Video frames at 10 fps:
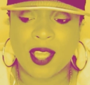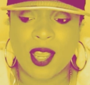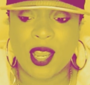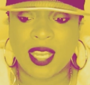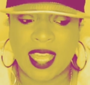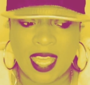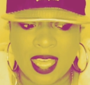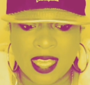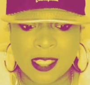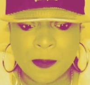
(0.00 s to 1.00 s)
learned
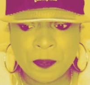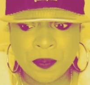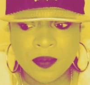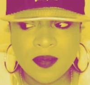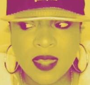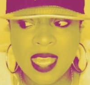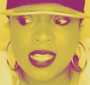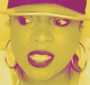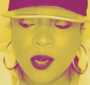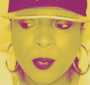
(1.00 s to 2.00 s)
is
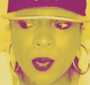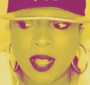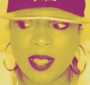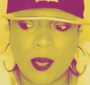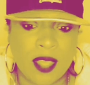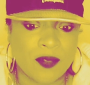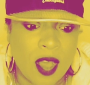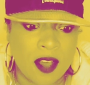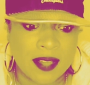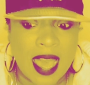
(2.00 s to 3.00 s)
it's so important that we involve